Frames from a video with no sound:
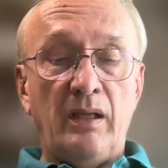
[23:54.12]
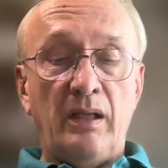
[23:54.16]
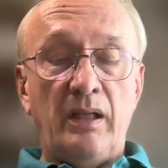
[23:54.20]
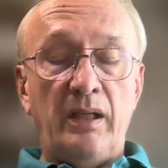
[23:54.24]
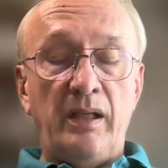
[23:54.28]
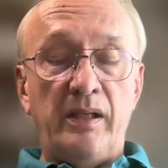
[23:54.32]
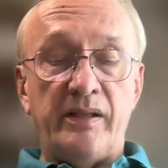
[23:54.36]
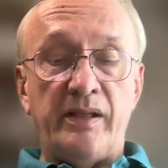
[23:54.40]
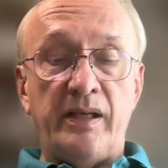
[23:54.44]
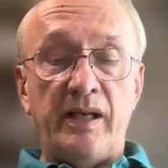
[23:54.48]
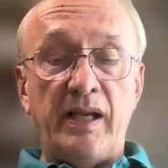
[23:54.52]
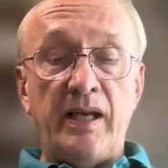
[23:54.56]

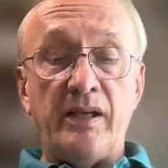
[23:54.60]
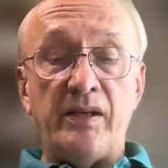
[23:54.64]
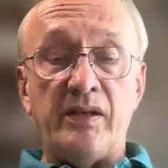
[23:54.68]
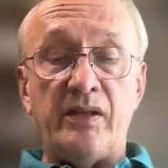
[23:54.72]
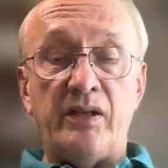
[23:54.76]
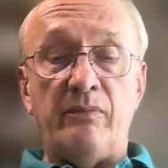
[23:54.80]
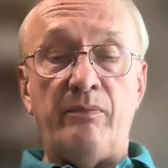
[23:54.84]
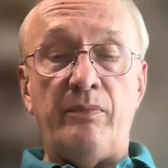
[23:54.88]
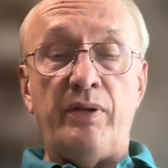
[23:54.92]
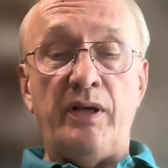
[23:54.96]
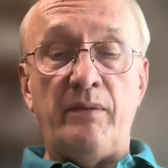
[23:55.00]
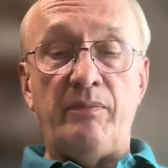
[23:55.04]
He is an ass
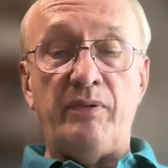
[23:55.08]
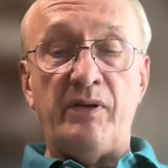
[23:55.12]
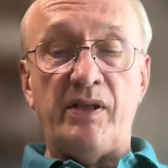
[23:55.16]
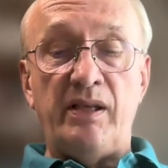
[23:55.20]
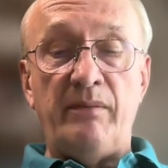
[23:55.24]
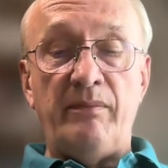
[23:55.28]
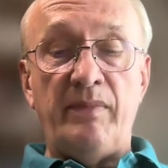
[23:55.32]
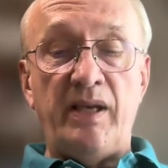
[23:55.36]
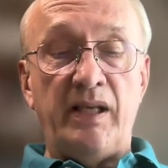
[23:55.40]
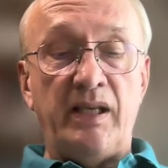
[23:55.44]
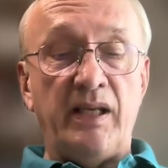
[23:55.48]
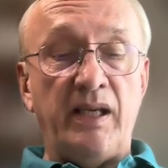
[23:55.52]
to
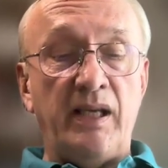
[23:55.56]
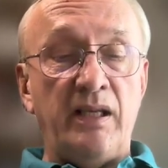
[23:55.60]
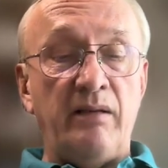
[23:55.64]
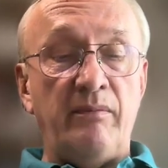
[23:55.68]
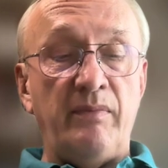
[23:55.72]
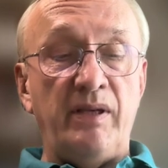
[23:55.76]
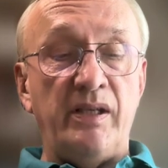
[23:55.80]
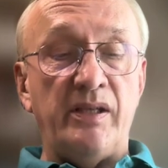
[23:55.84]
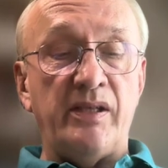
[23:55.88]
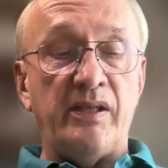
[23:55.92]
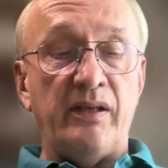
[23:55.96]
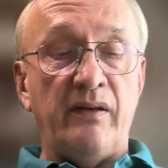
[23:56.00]
purposely make
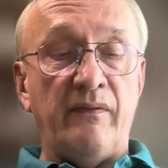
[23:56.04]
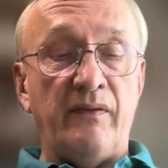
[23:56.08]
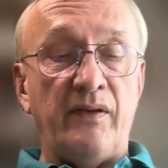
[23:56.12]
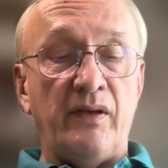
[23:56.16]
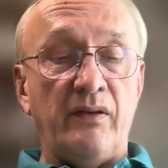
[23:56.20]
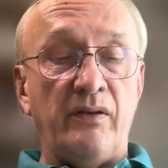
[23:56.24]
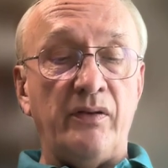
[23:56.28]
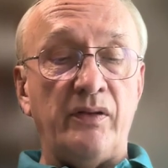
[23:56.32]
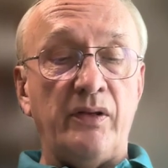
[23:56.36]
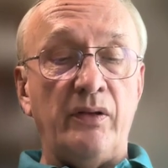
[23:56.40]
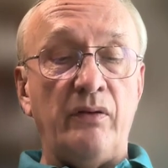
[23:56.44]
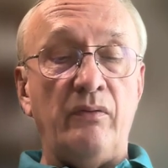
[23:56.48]
enemies of
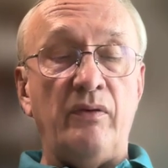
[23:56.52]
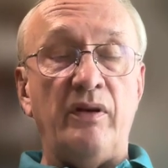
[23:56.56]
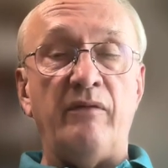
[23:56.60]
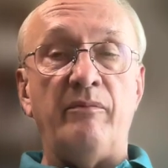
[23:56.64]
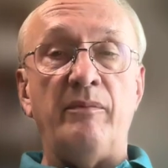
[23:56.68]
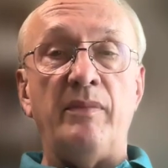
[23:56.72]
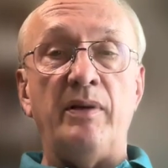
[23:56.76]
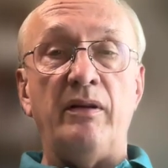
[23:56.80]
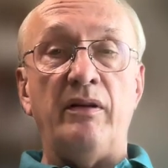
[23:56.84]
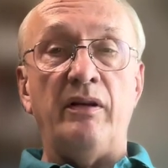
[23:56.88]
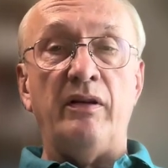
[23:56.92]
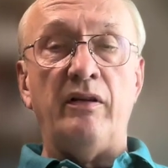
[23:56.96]
those who
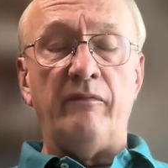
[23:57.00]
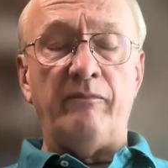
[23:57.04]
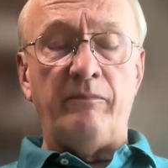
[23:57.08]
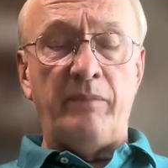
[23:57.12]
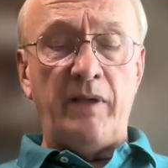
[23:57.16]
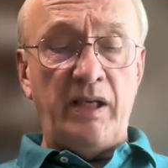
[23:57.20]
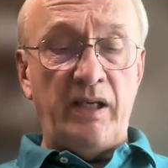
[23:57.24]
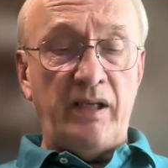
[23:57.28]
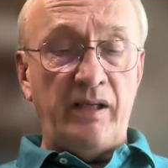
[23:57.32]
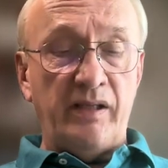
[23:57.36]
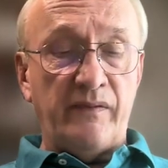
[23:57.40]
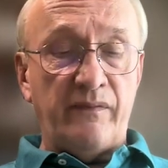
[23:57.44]
would have
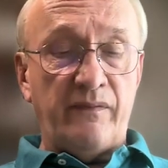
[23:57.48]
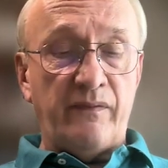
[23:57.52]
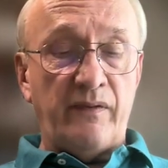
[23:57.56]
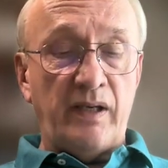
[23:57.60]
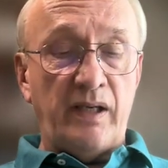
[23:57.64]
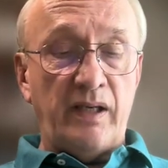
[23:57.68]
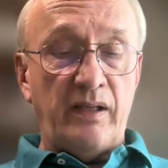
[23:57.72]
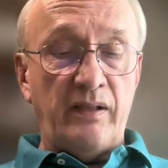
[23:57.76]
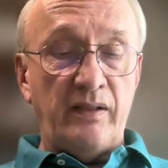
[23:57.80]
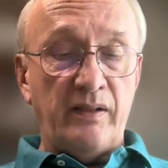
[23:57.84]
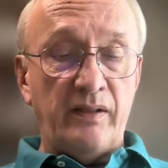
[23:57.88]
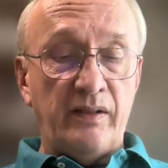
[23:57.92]
been his
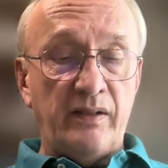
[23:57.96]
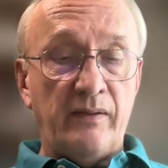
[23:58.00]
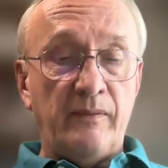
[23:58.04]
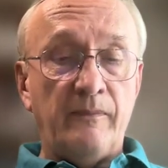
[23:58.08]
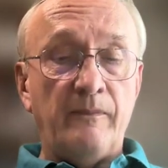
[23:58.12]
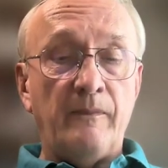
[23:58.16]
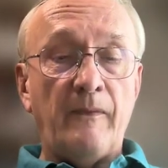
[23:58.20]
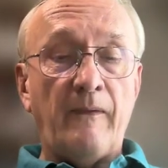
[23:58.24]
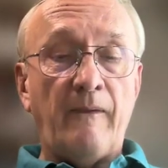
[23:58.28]
friends.